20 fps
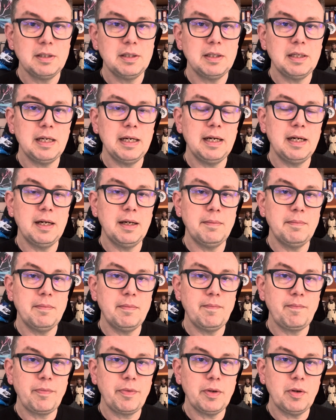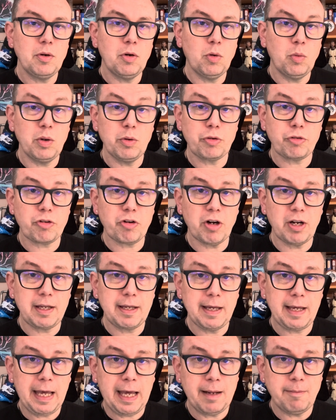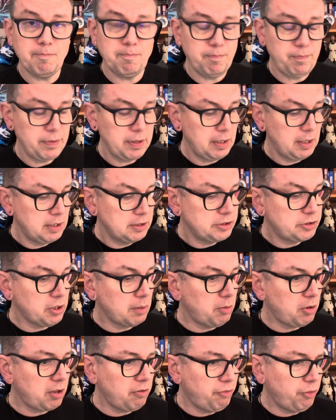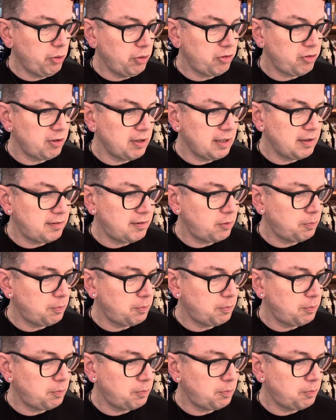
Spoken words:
or we'll strike again." So I'm looking forward to this. It's